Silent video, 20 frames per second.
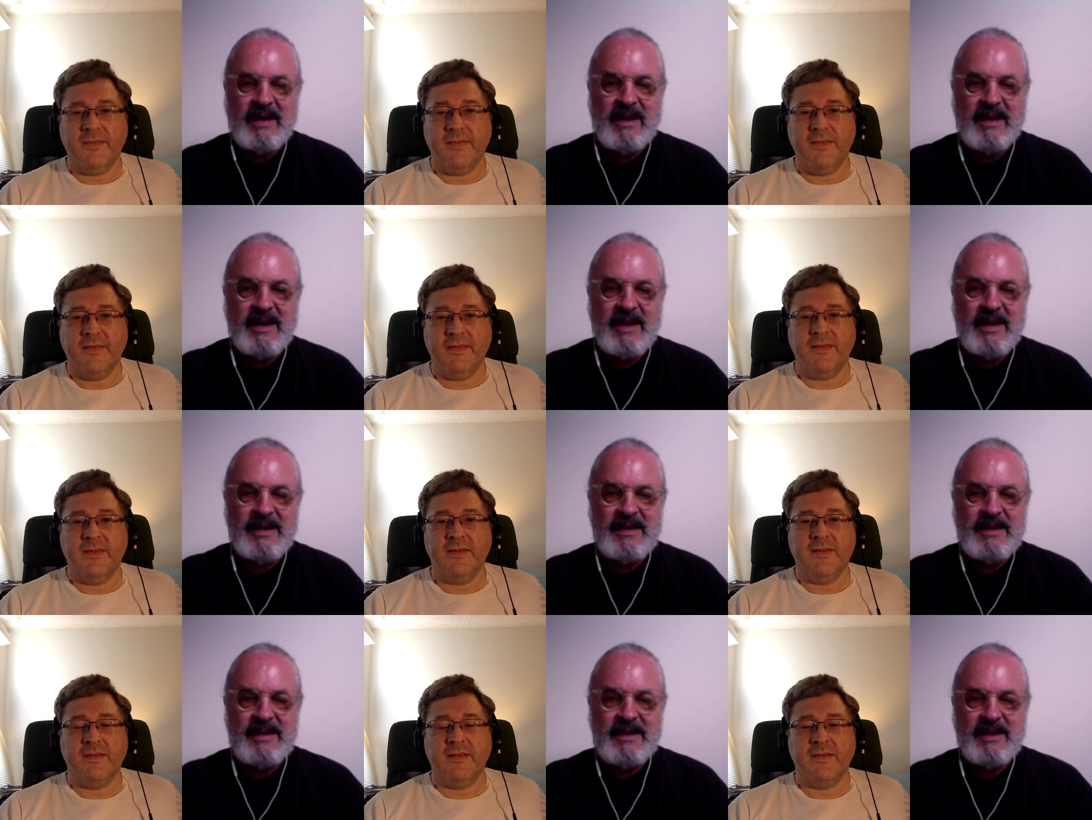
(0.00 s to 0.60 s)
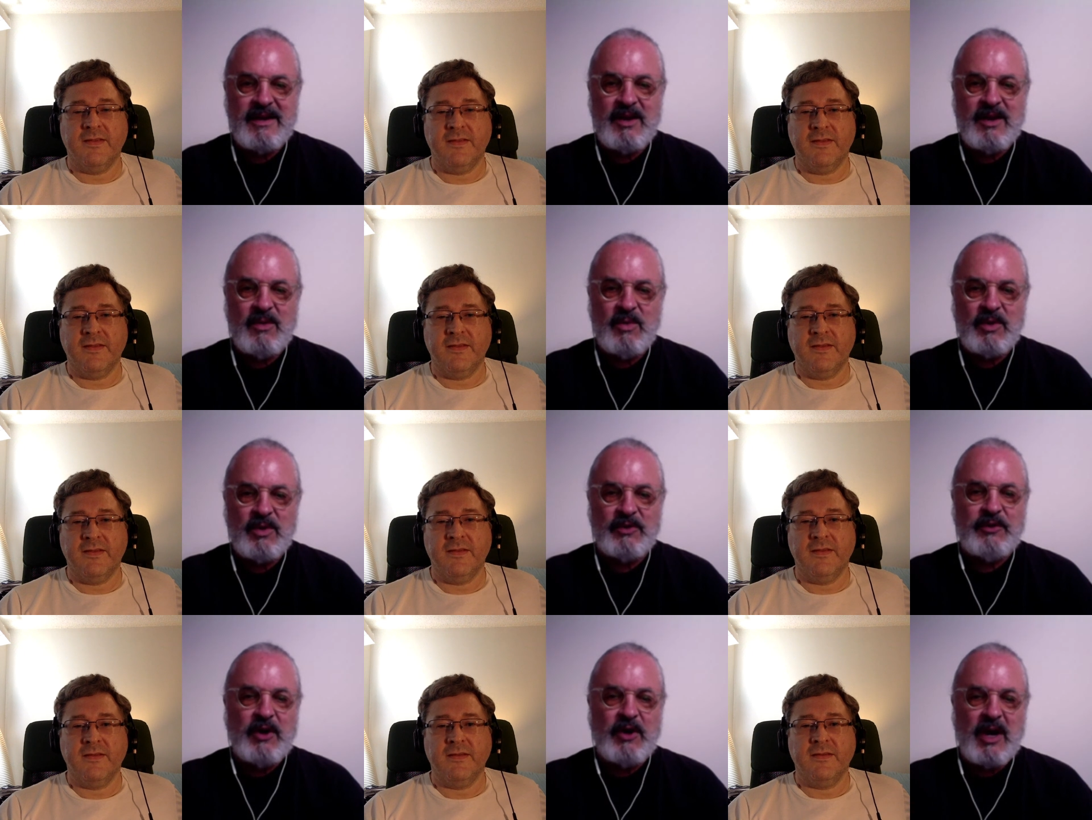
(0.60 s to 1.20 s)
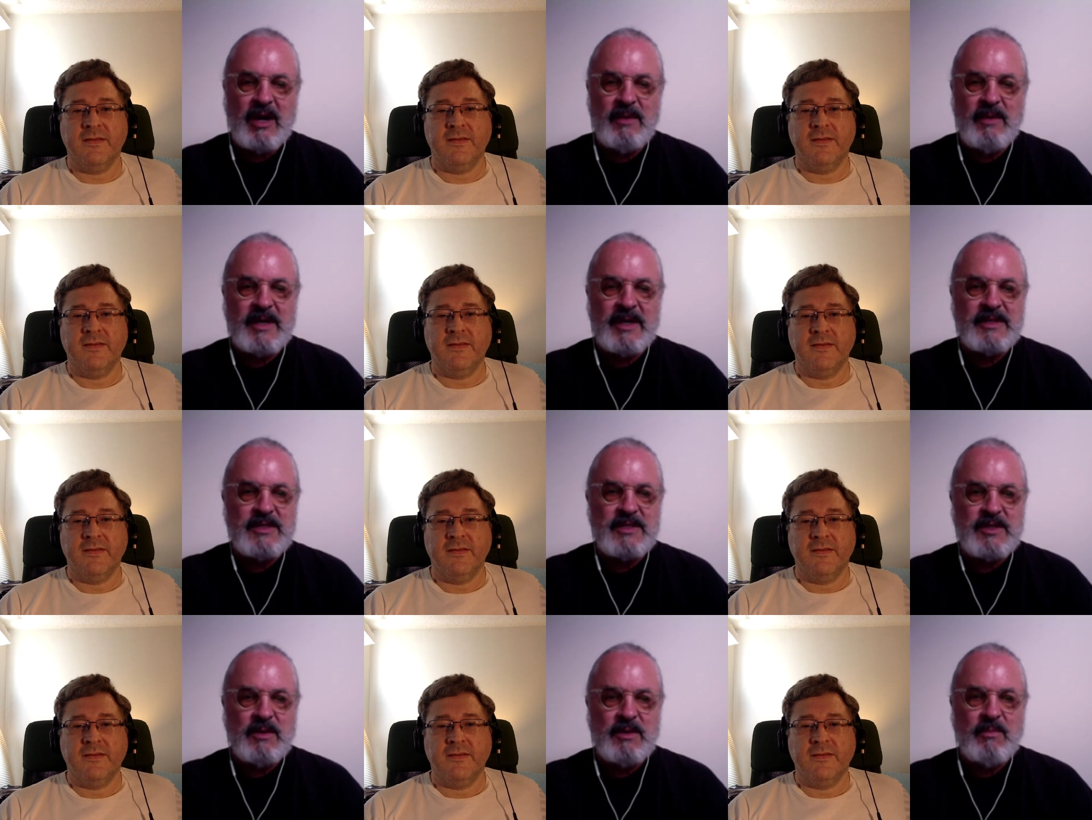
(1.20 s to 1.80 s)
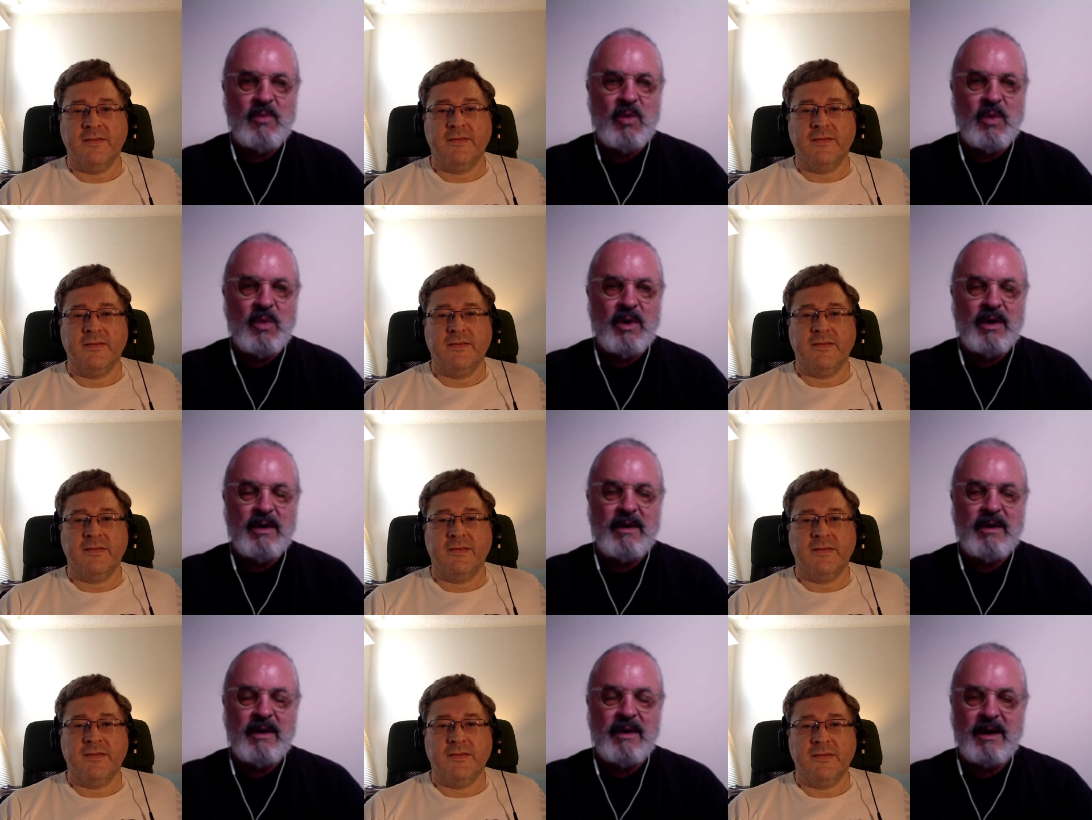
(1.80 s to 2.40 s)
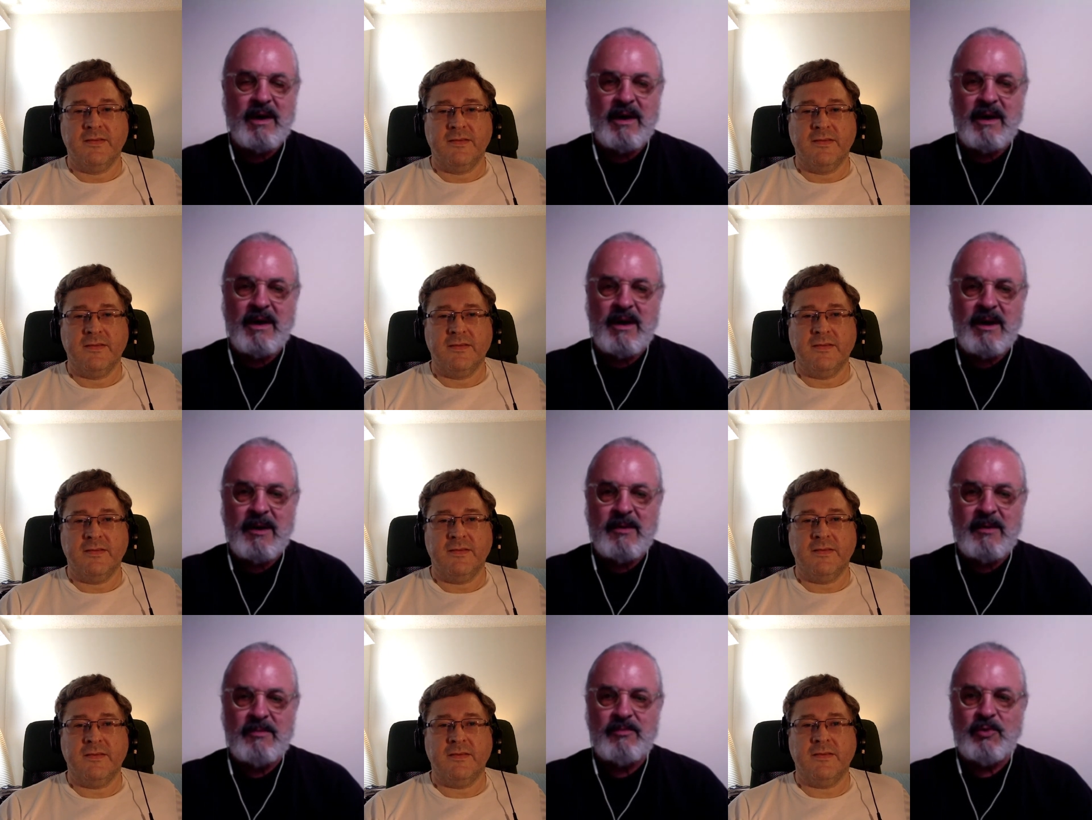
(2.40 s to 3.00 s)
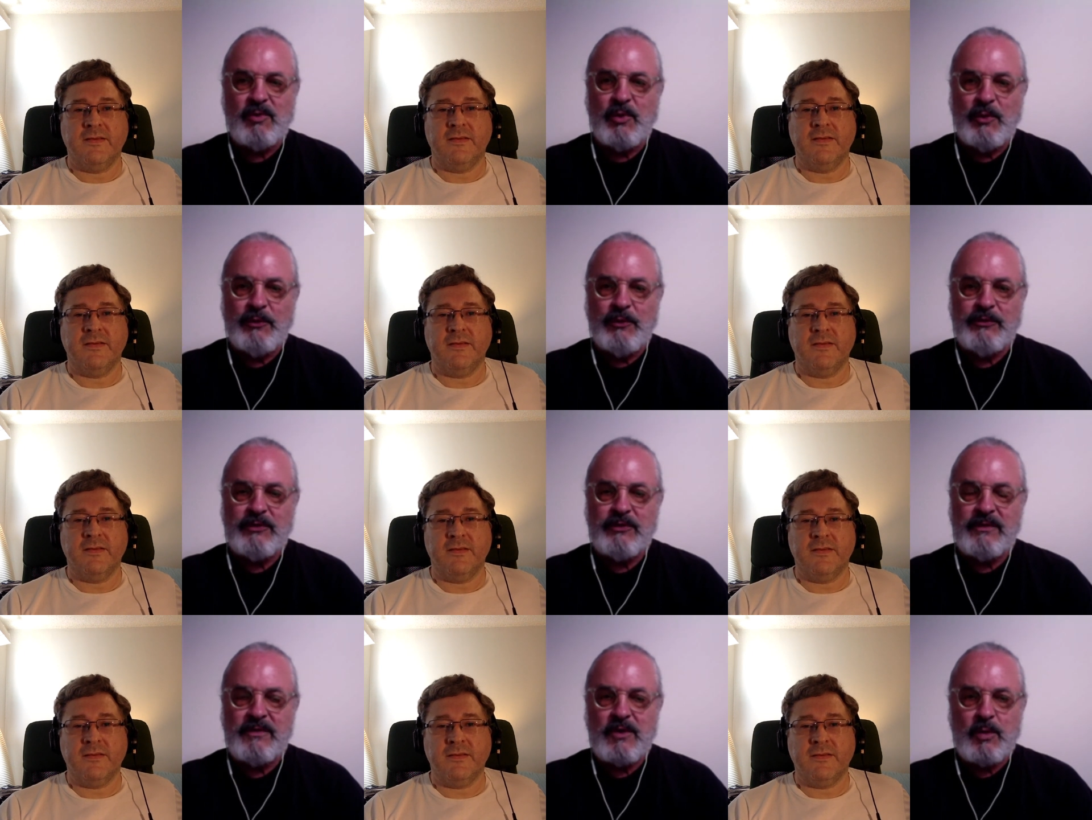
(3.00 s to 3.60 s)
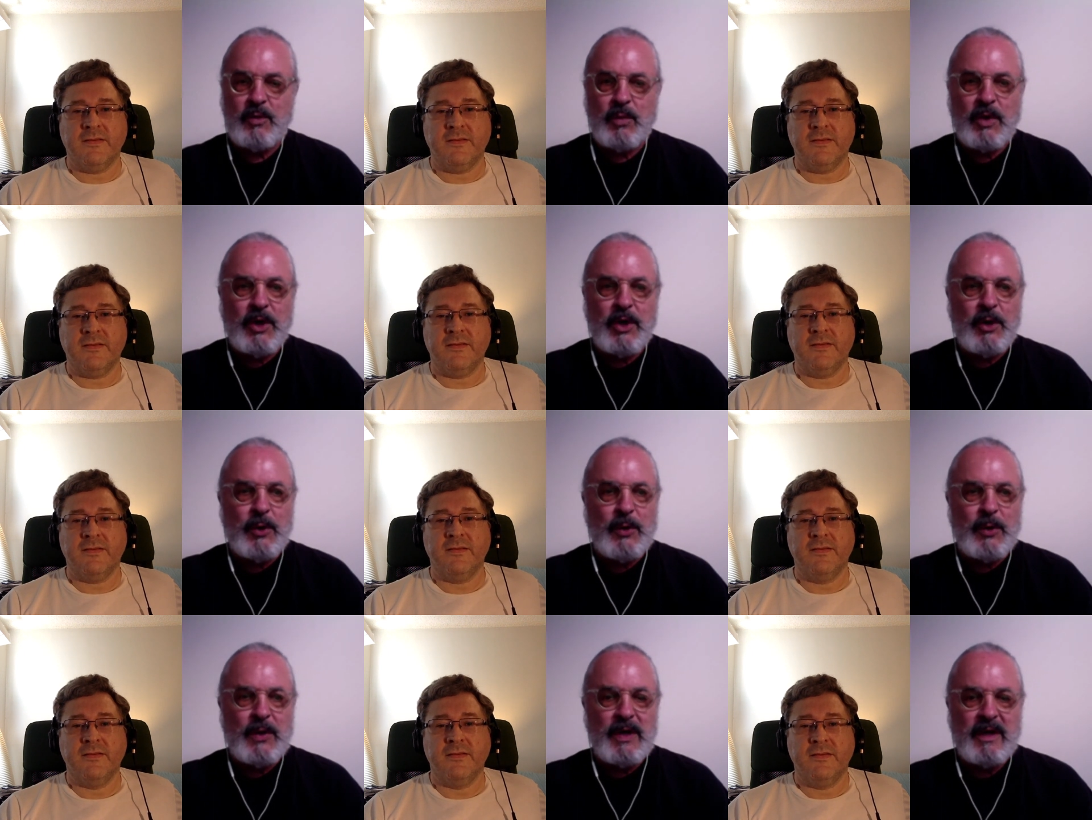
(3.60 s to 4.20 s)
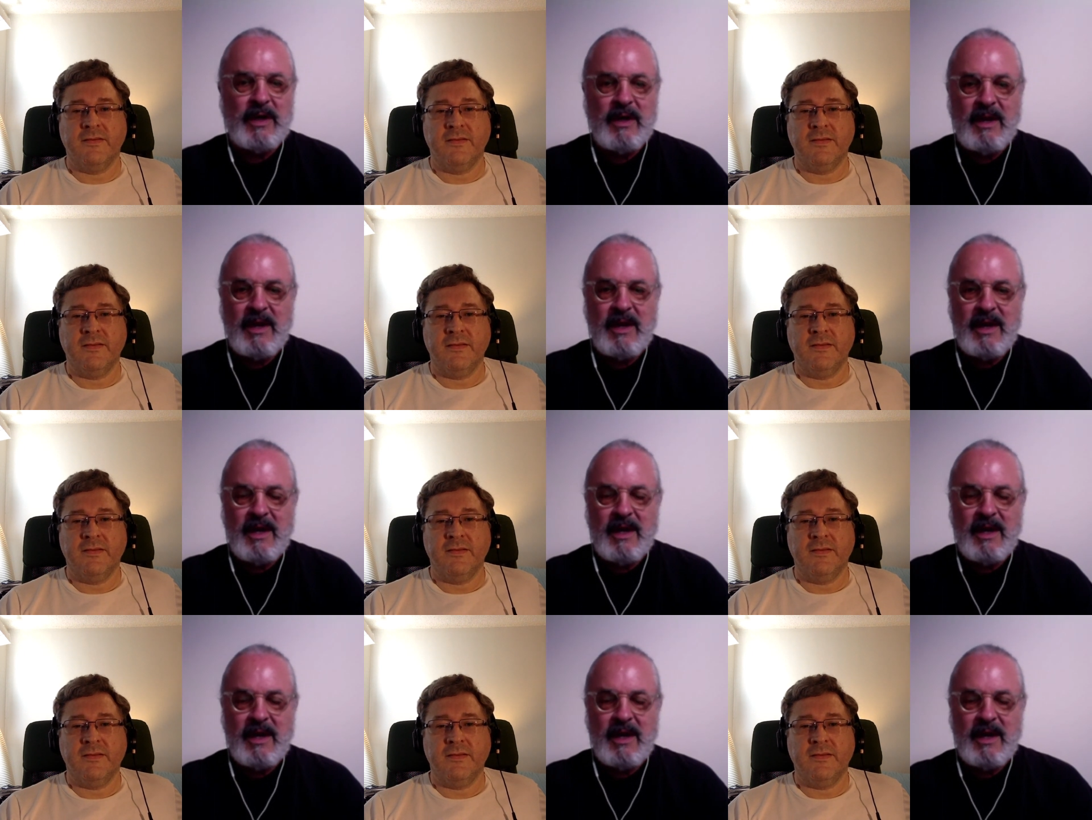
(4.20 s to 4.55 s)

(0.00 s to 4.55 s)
Speaker 1: and uh, we'll talk about some more uh, rules of the road,